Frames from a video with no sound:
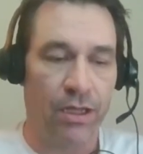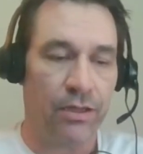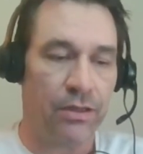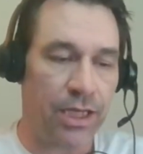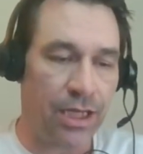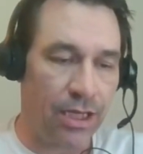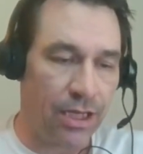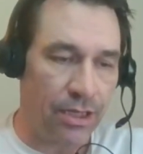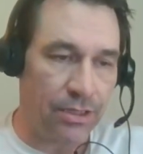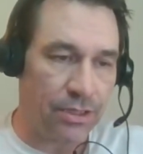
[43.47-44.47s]
The
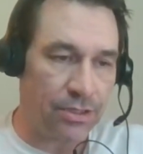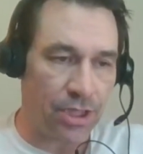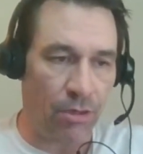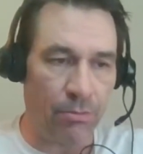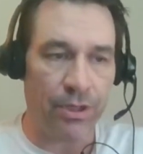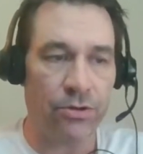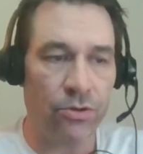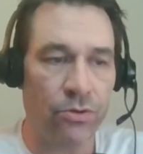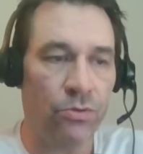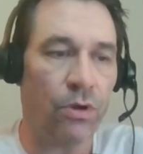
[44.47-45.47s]
uh, the gentleman
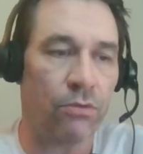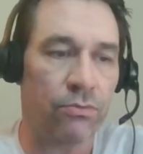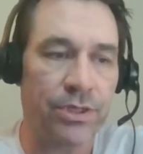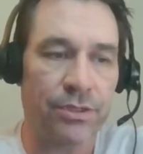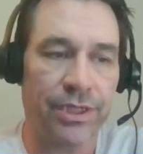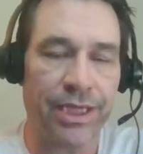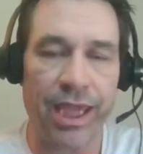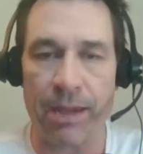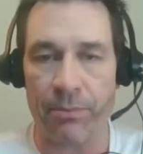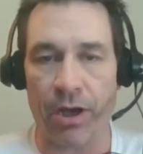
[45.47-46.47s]
who originally
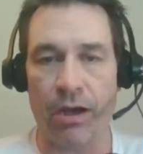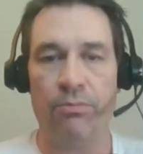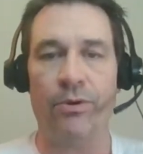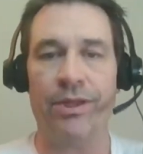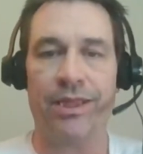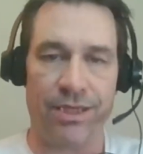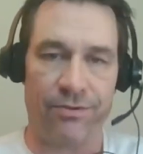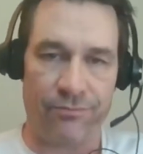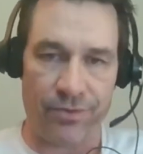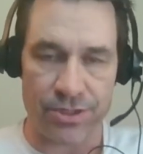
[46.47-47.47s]
came up with the
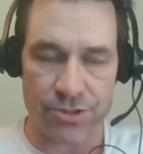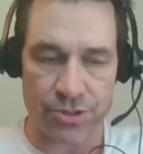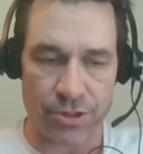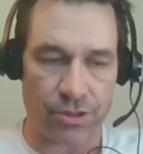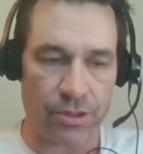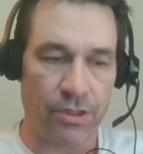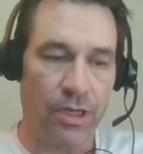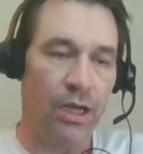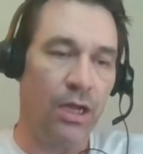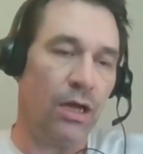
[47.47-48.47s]
adventure,
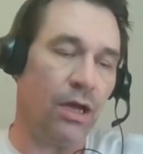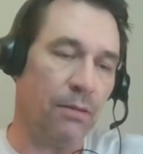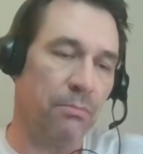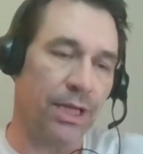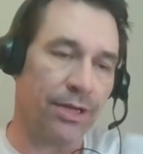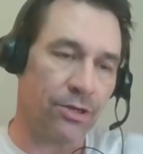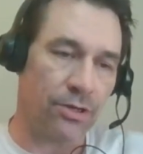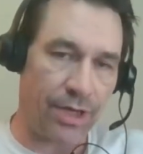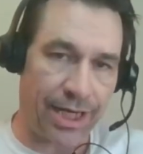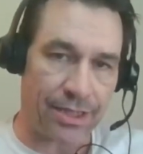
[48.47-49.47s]
uh, Blair
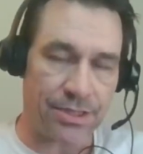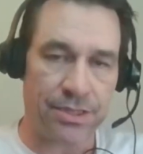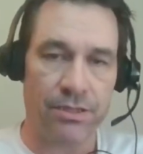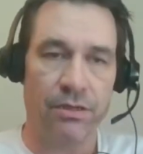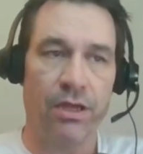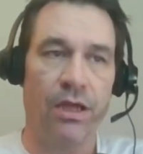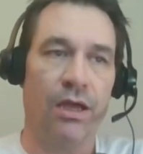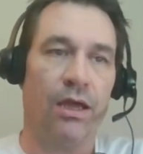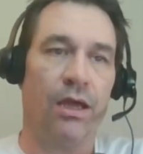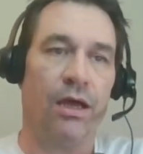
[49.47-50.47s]
Krantz,
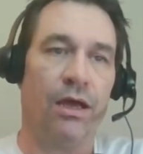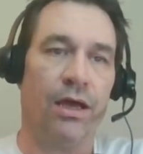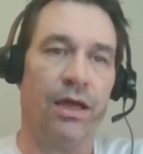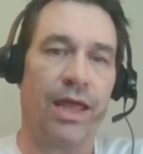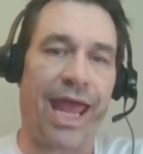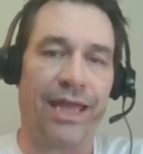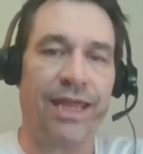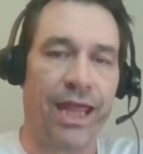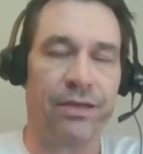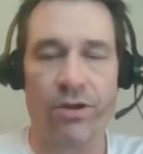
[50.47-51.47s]
uh, had to
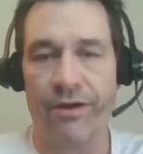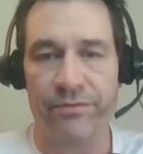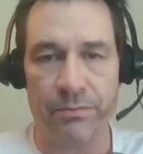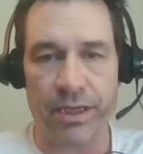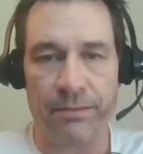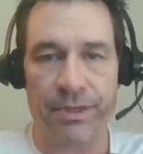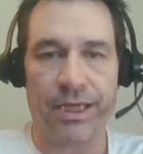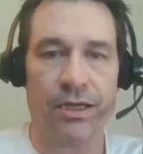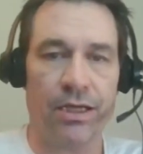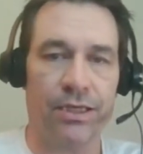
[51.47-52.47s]
hand it off to me
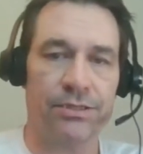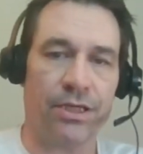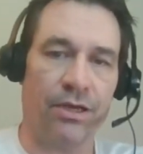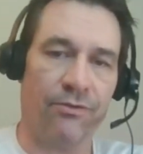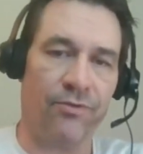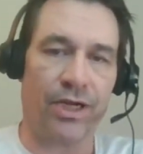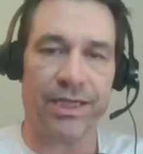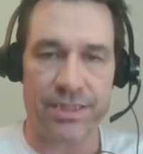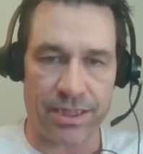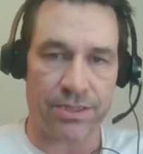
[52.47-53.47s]
because of
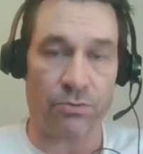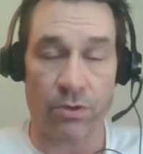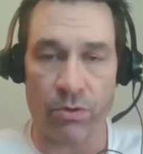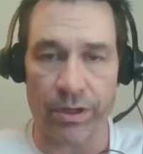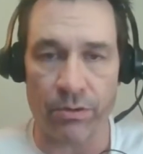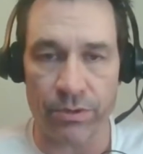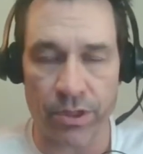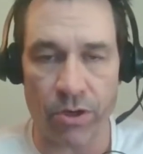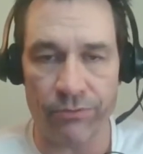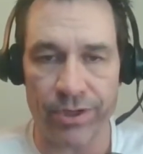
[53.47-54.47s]
various things that were going on with
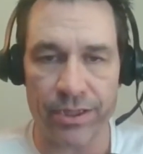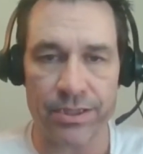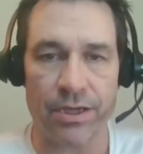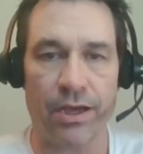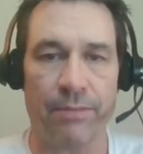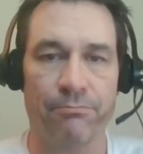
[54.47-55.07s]
COVID at the time.